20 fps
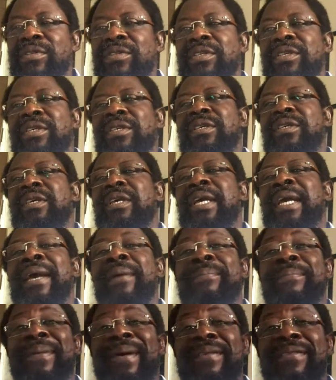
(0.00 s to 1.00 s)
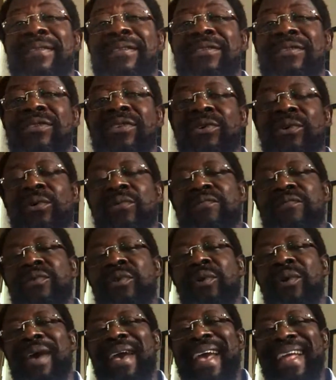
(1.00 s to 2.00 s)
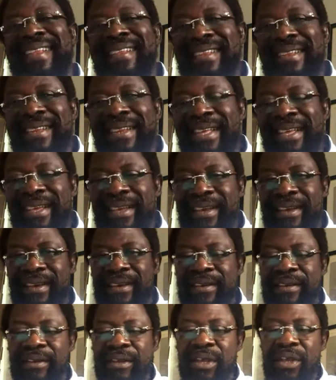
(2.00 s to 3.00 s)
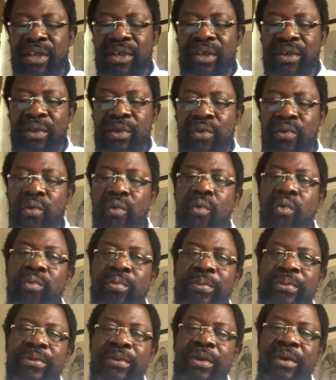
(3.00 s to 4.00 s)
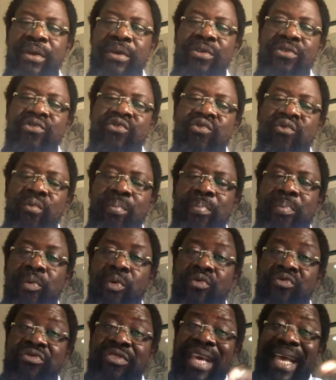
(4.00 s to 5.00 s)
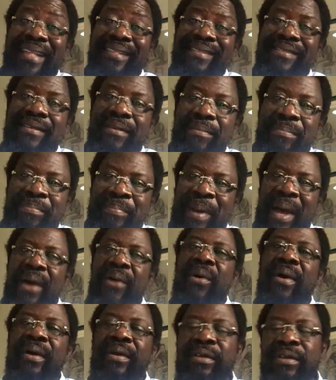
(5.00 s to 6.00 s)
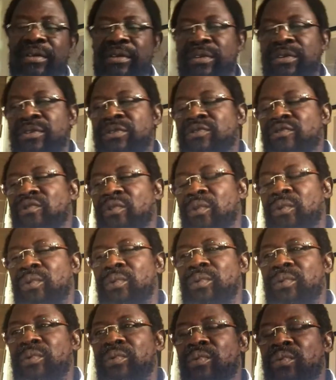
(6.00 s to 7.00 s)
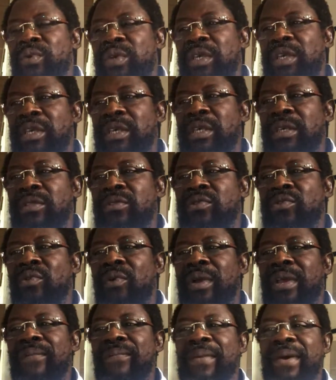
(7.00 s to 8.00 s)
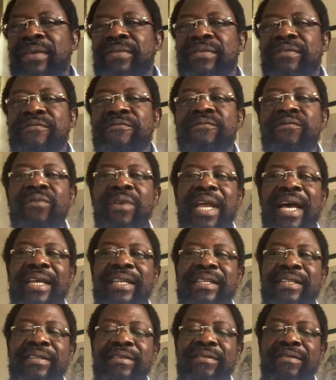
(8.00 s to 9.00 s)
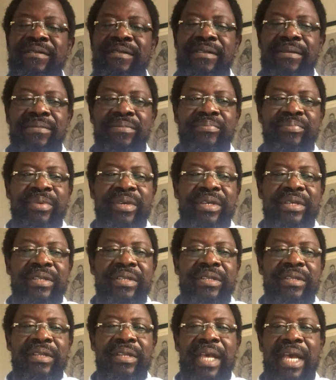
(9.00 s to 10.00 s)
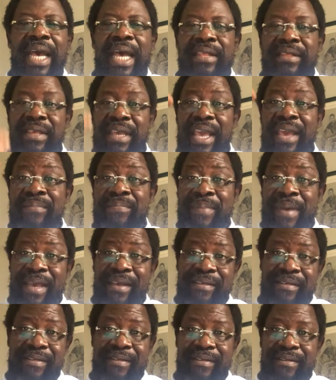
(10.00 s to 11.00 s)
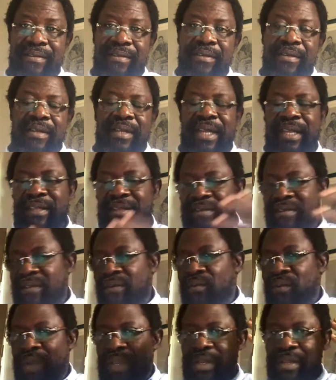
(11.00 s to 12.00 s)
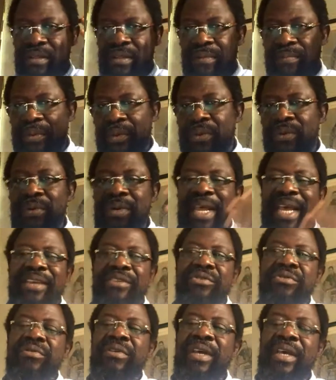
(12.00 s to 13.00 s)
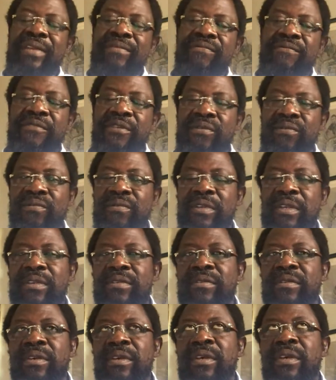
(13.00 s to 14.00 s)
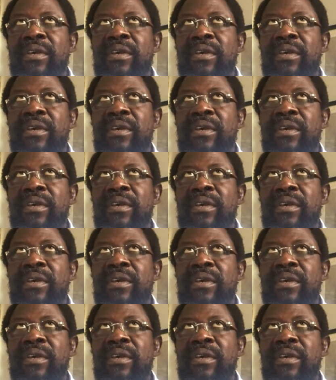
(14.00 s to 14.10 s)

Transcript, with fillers: the capacity of your ethnic group to project power. So we talk about the Fulanis being at the apex. That is the way the typical Nigerian viewed it.